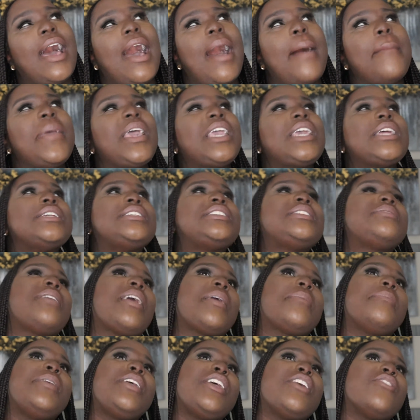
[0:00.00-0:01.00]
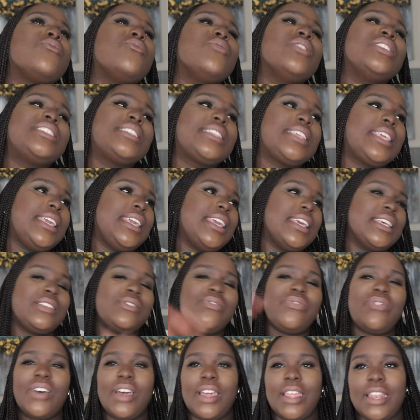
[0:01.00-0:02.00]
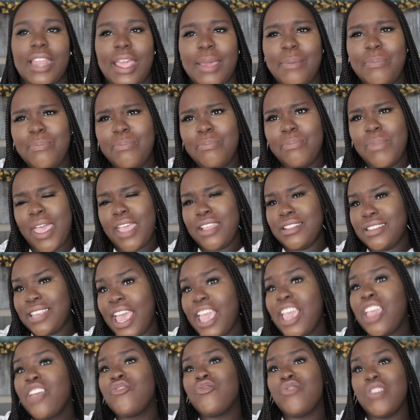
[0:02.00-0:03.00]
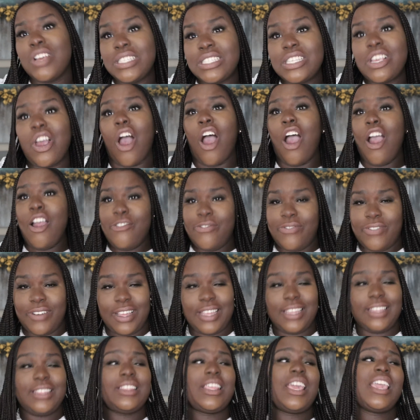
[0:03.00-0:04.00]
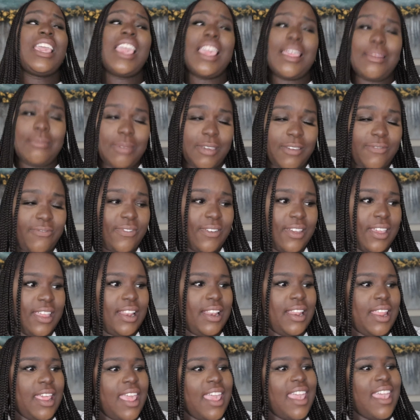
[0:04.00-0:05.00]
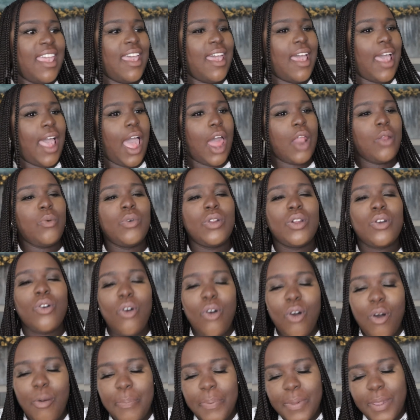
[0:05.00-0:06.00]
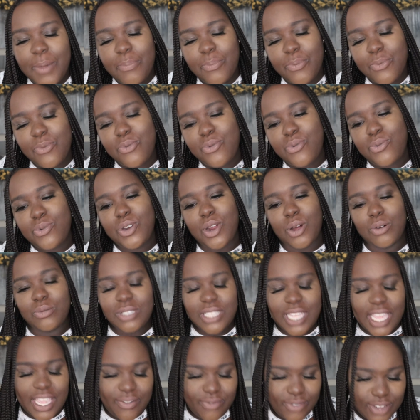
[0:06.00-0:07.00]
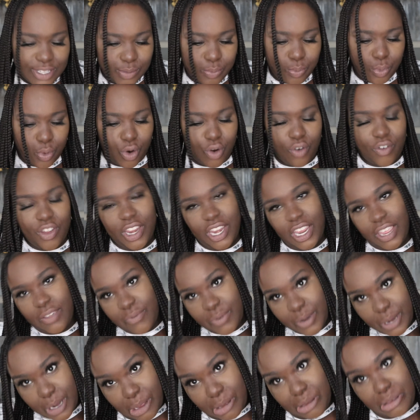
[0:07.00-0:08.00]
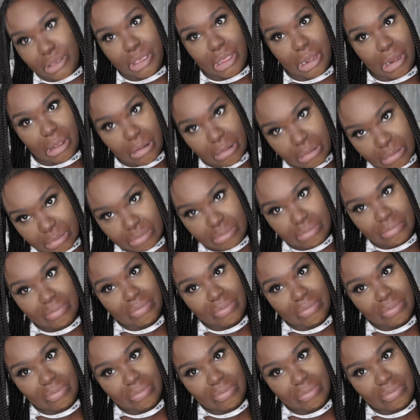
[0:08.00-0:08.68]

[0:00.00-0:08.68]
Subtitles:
I'm making it seem like being risky is fun. And taking risks are fun. They can be fun. I don't want to call people who don't take risks boring, even though, you know,